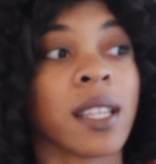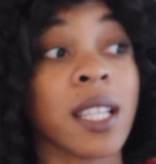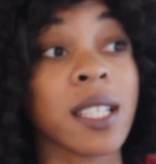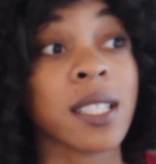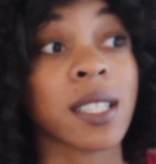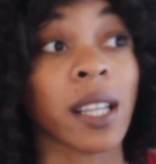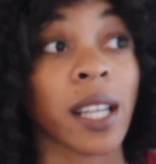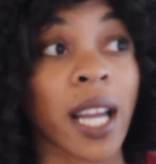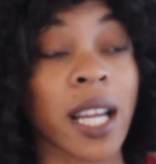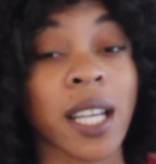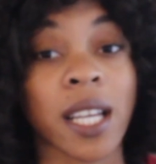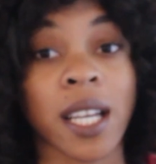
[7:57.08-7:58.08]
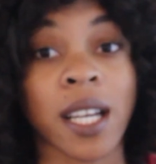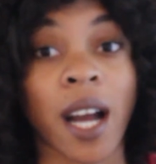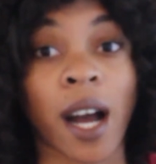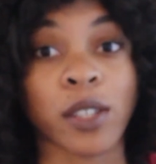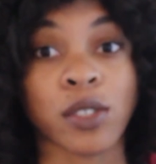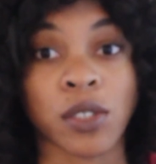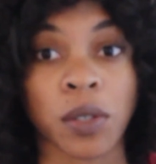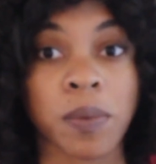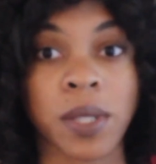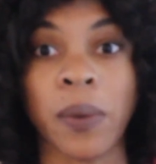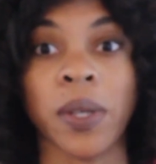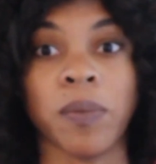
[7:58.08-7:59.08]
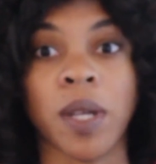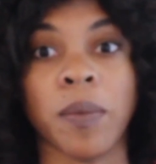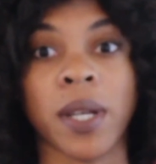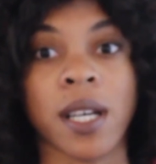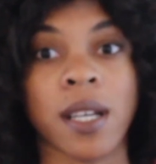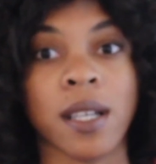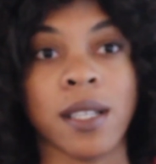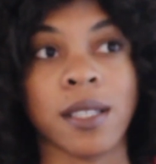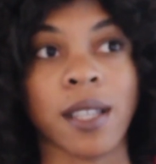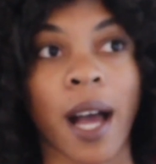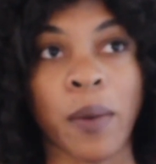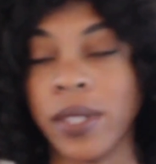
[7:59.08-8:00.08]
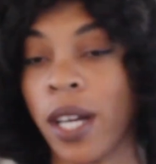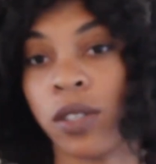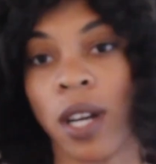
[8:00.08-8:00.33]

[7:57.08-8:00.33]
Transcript: This lady got so upset with me because I was not